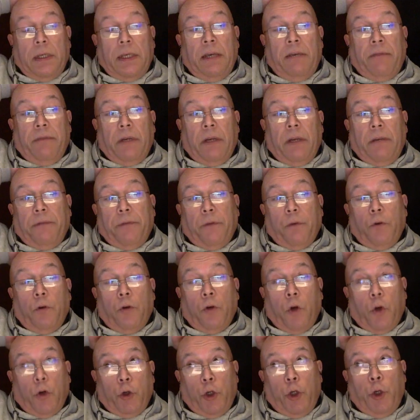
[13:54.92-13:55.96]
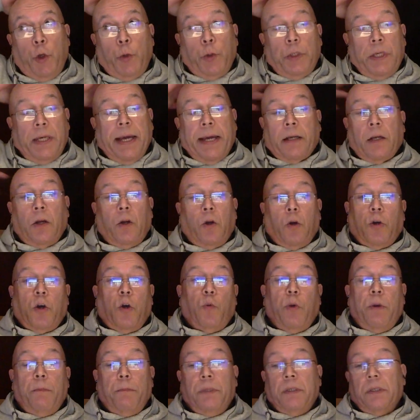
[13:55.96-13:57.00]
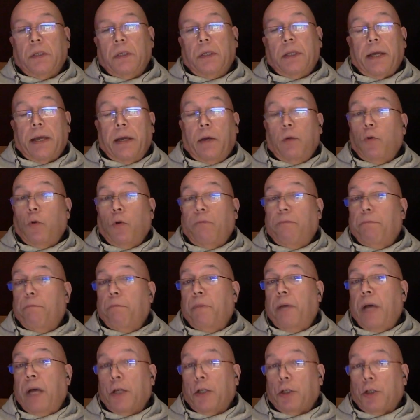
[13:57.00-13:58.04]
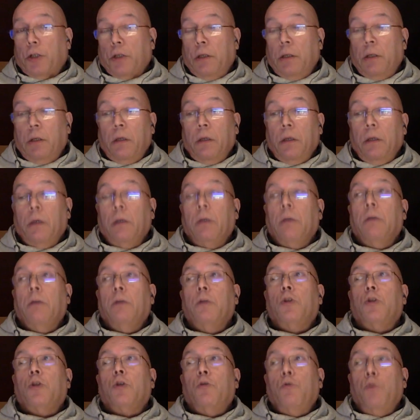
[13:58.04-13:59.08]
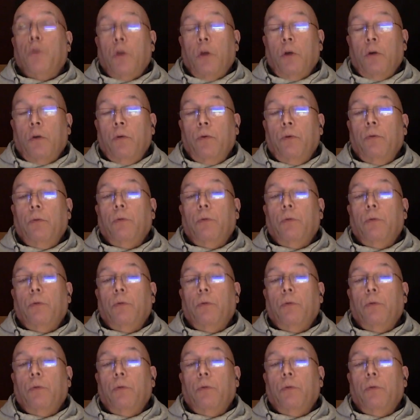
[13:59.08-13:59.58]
Even if you're not using analog equipment today or not much, to know